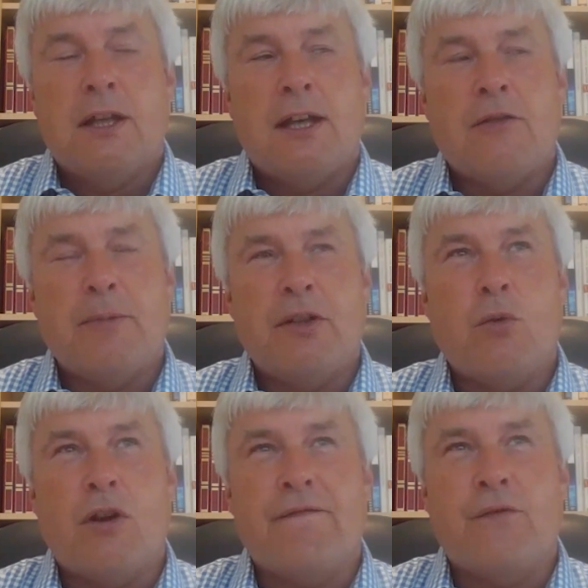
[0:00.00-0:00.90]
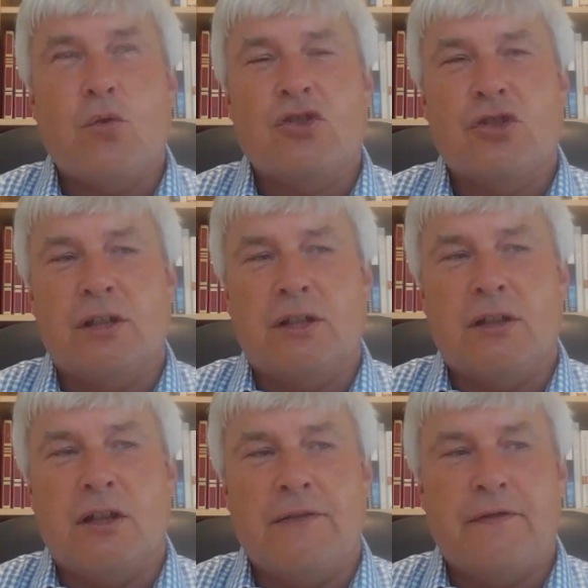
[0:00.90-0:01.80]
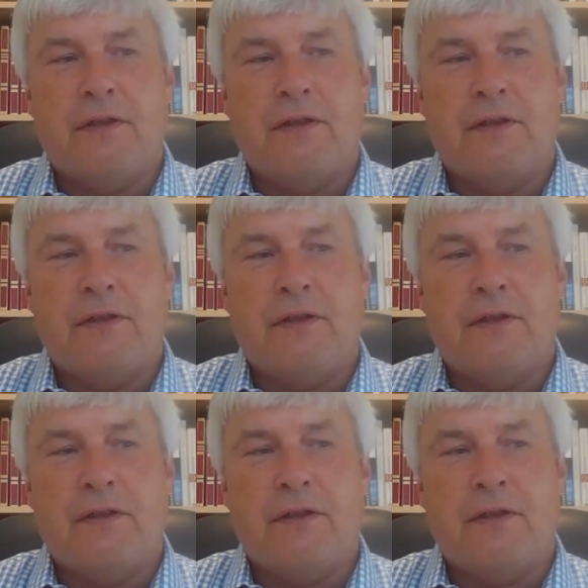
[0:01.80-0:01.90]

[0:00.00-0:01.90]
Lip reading: And I've been quite fortunate in life.